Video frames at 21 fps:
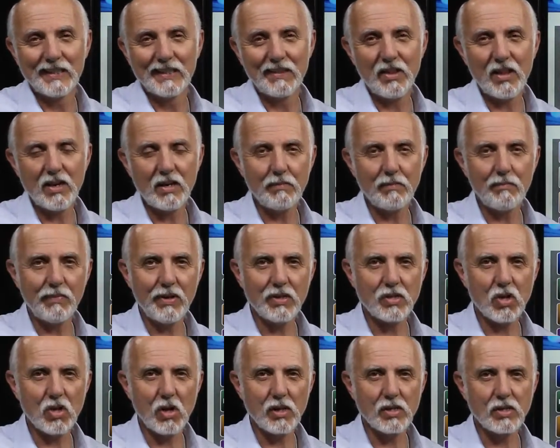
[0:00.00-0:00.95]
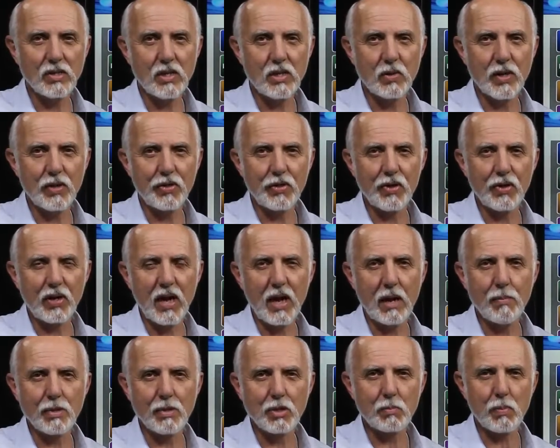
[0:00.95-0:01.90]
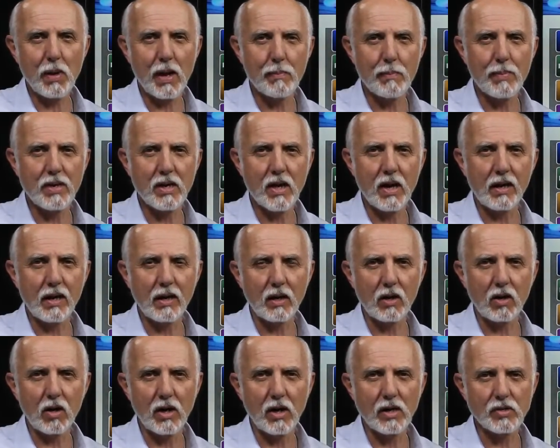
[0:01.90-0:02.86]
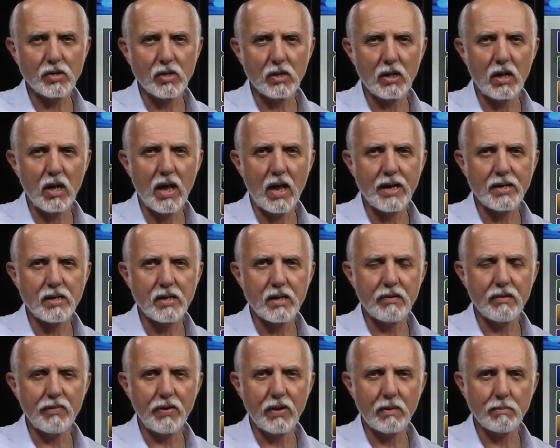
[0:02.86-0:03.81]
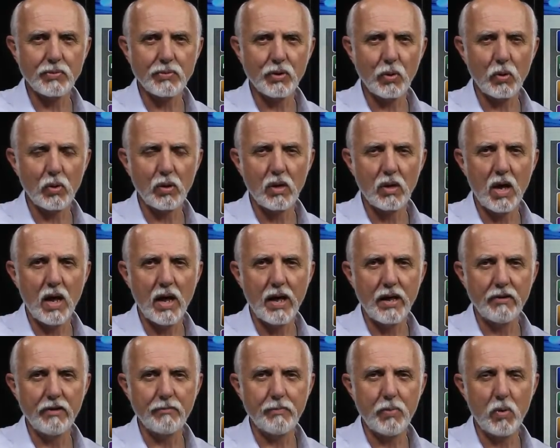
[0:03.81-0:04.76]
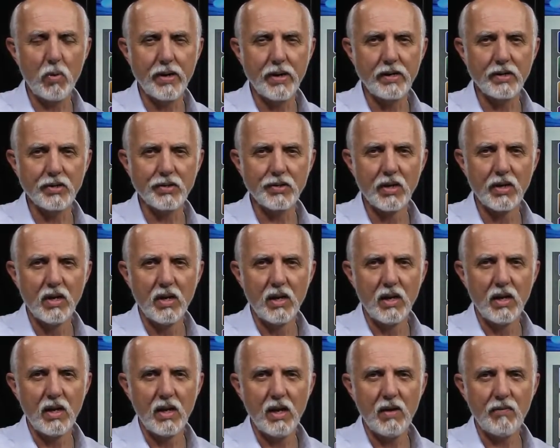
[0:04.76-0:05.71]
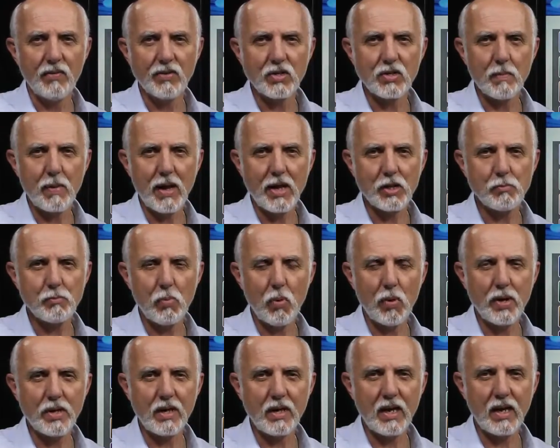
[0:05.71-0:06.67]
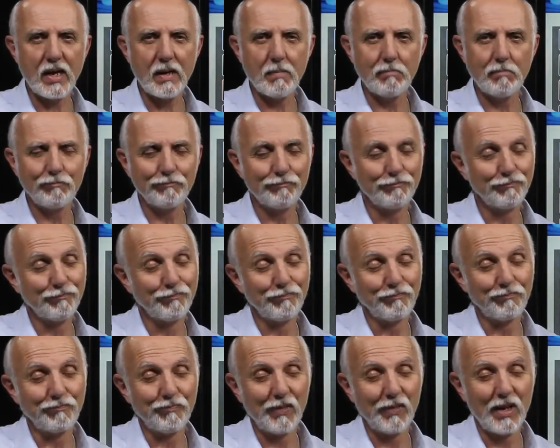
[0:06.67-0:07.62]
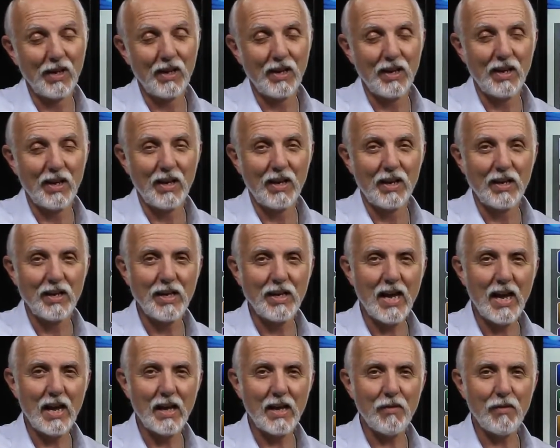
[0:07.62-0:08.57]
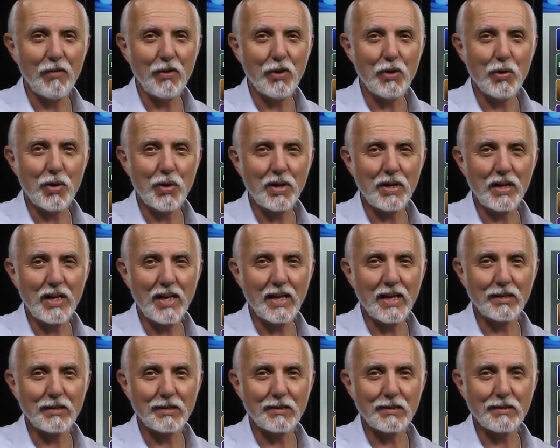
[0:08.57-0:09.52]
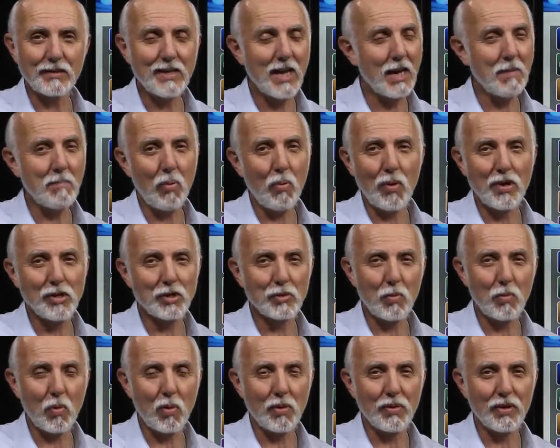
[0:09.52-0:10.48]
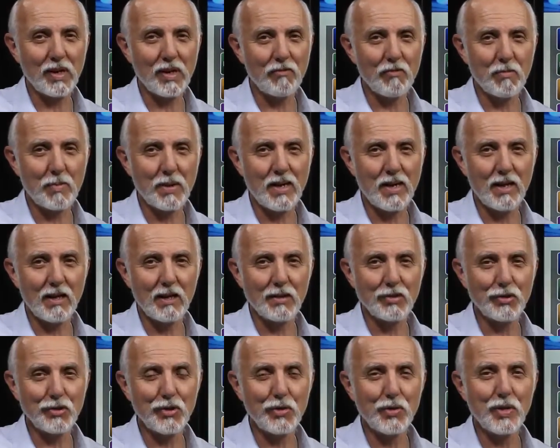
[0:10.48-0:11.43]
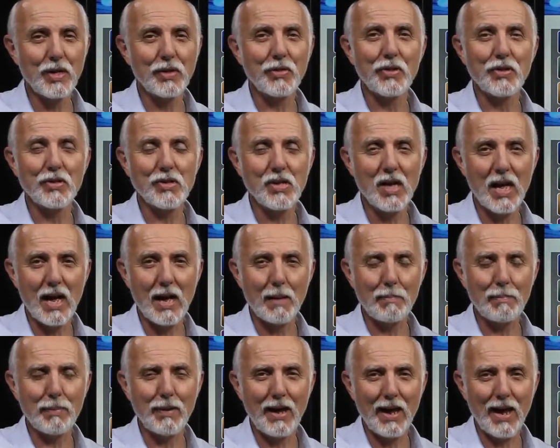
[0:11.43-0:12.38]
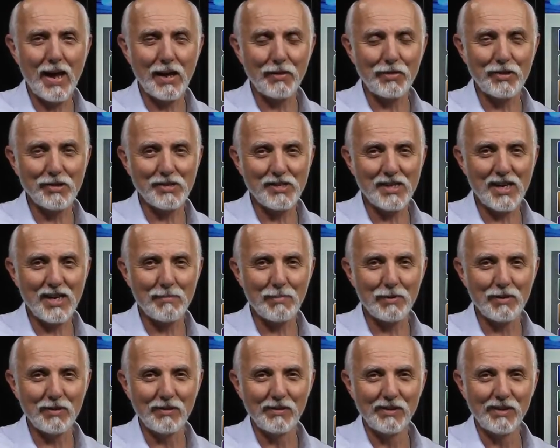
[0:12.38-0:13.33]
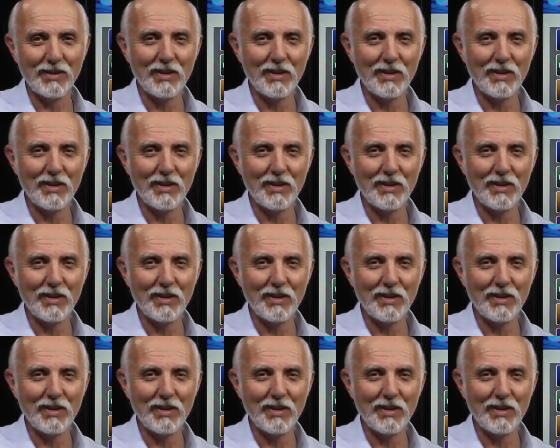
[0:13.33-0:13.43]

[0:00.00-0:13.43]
then as long as they don't get the game, it's probably not going to cost a lot of imps or a lot of points. If it's a match point game, yeah, if you can get 10 points more than everybody else, you get the top at the table